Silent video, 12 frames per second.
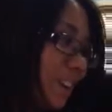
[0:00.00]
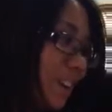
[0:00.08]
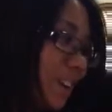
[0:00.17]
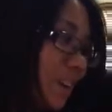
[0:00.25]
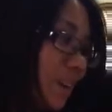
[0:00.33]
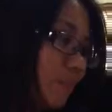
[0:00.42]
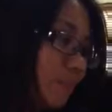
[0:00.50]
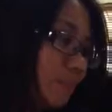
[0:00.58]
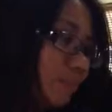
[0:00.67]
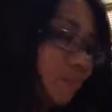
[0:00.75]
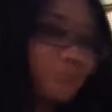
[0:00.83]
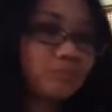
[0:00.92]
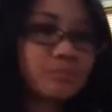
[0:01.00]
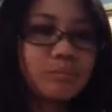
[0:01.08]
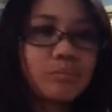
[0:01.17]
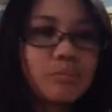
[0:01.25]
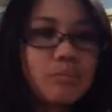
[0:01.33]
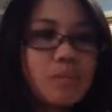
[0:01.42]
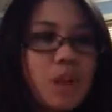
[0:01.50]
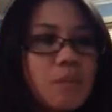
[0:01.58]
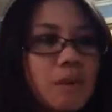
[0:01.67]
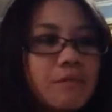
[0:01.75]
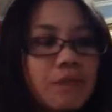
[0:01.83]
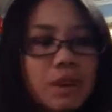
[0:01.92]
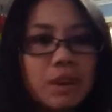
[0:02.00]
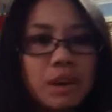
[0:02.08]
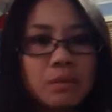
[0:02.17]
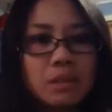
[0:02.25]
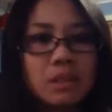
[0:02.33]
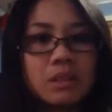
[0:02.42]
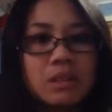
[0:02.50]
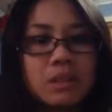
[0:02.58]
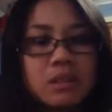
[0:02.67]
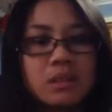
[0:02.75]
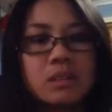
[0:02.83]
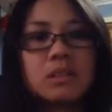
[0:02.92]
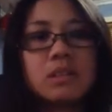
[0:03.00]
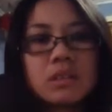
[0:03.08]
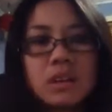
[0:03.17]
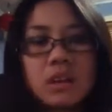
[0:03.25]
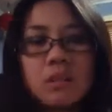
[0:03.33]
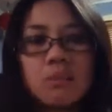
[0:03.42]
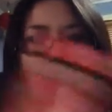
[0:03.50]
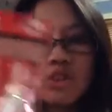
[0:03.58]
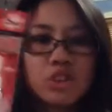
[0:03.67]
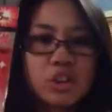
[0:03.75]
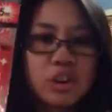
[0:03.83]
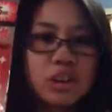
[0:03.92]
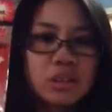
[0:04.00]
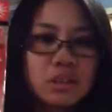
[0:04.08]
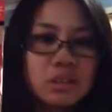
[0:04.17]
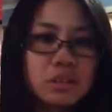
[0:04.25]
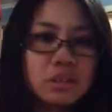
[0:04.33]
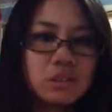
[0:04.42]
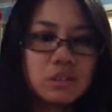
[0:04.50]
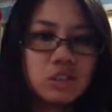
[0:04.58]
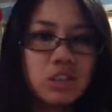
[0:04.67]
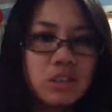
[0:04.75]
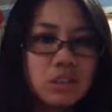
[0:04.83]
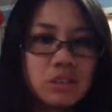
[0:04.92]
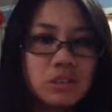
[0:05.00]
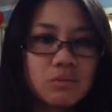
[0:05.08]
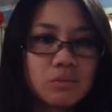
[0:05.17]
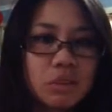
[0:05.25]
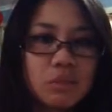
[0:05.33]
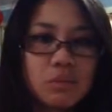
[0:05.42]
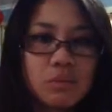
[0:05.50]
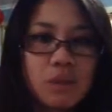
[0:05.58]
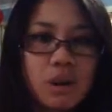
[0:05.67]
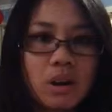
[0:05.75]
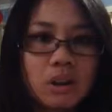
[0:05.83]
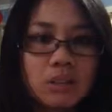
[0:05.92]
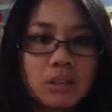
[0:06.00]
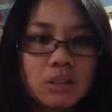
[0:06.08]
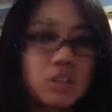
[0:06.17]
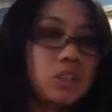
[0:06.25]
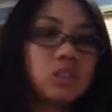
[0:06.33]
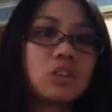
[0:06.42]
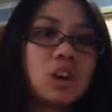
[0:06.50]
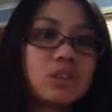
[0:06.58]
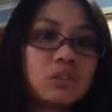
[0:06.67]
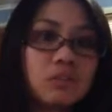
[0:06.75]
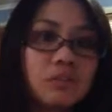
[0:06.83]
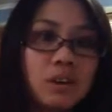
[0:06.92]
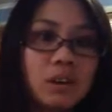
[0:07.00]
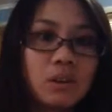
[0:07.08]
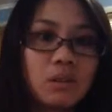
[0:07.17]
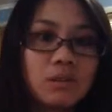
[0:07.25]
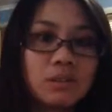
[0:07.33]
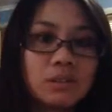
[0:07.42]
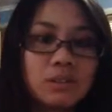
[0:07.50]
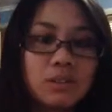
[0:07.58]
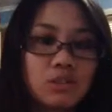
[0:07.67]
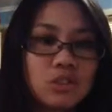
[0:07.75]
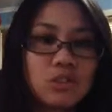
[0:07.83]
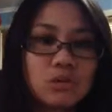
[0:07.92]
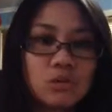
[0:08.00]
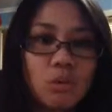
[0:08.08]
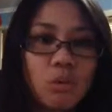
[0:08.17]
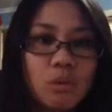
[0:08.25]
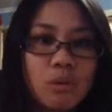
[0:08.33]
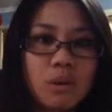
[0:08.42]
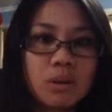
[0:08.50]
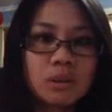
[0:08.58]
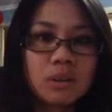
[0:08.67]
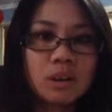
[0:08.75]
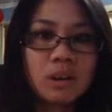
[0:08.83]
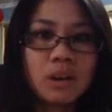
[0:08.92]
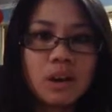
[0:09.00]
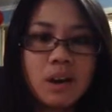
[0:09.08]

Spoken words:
and then my friend gave me this. This is like a moisture essence. She thinks it's a really good product. She's a Daiso fan, obviously, so she knows all the products there.